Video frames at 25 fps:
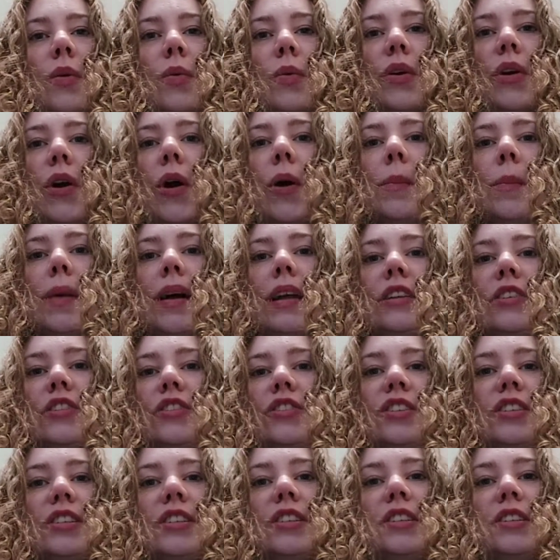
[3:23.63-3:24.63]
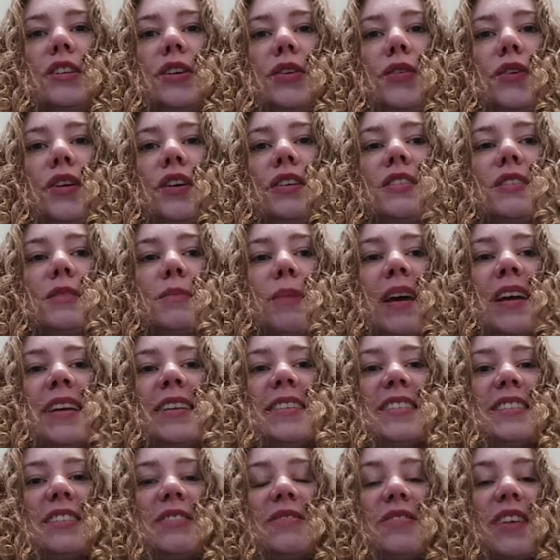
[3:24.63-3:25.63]
We got mention of
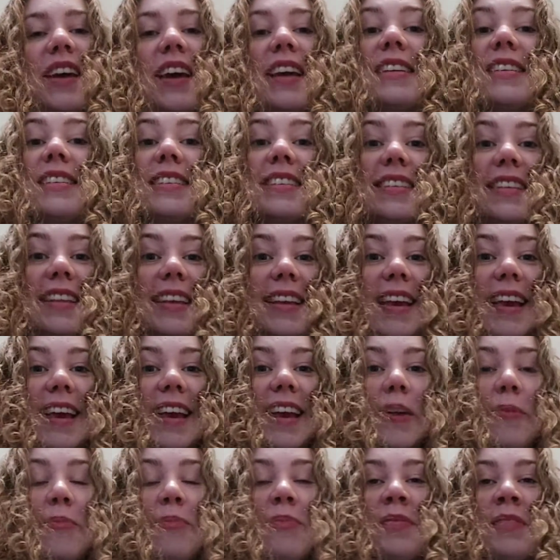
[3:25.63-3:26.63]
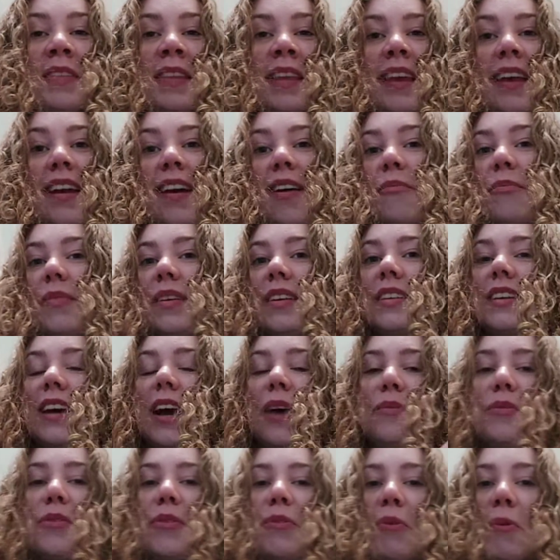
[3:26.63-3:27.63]
Space Invaders the game. I mean,
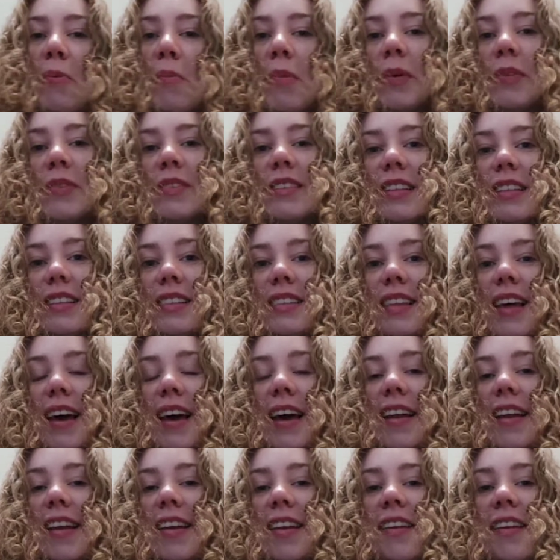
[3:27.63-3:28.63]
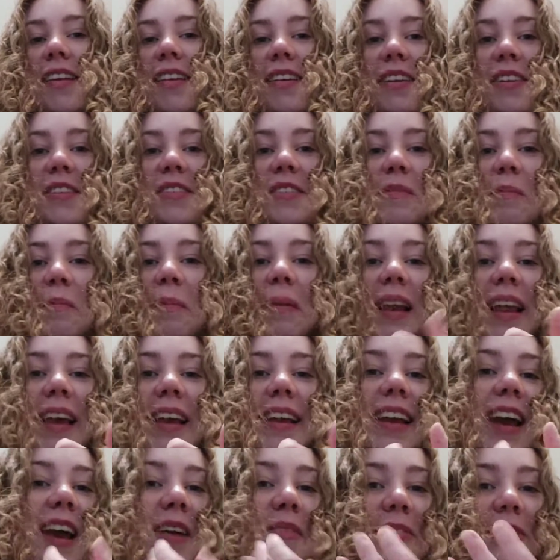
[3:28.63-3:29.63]
times have come on since then. You can just
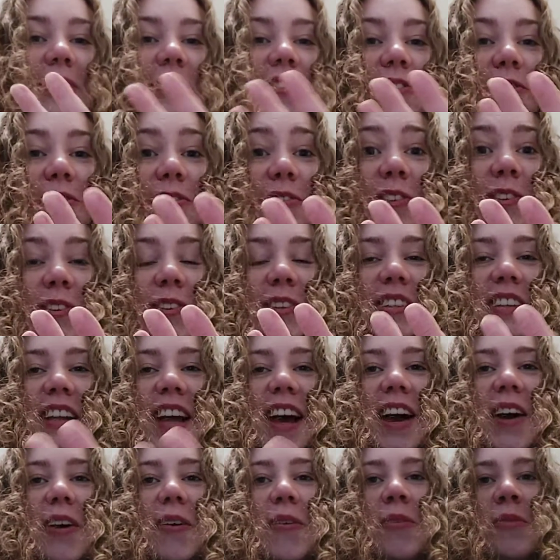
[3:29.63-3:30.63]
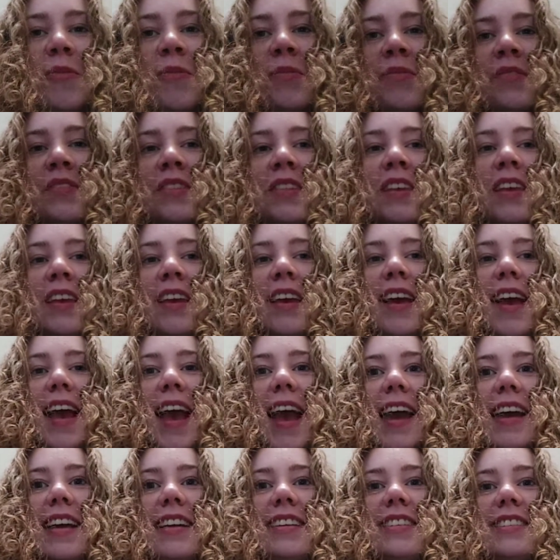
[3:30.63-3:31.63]
play games on your phone now.
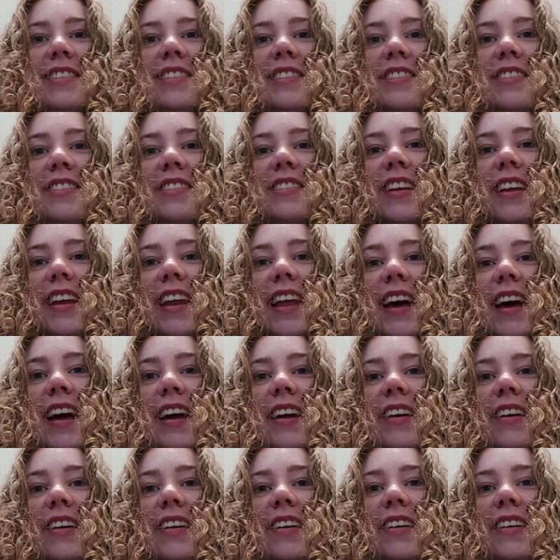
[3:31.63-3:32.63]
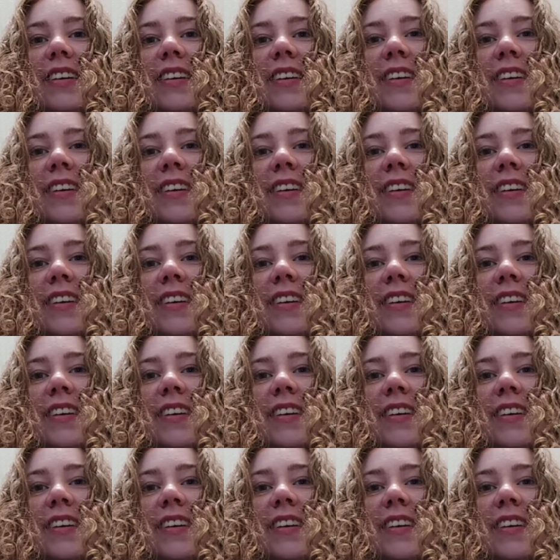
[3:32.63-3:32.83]
Angel Delight.